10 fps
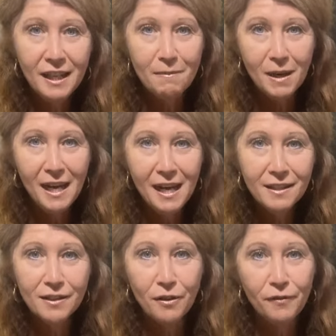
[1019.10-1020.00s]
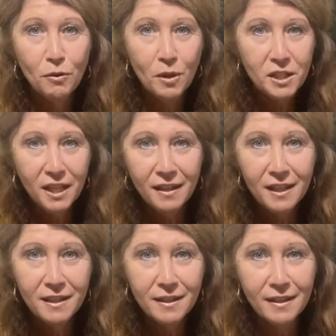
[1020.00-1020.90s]
at my house, so if you're watching
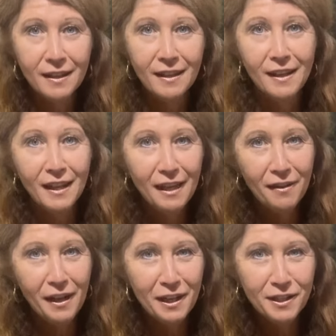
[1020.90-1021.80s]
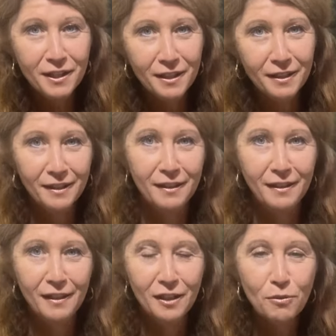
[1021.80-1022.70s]
this in the next
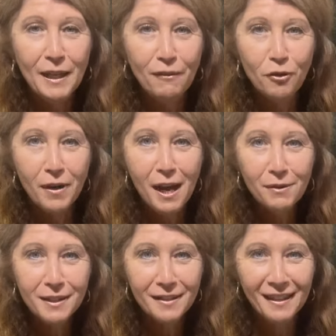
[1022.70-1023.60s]
24 hours,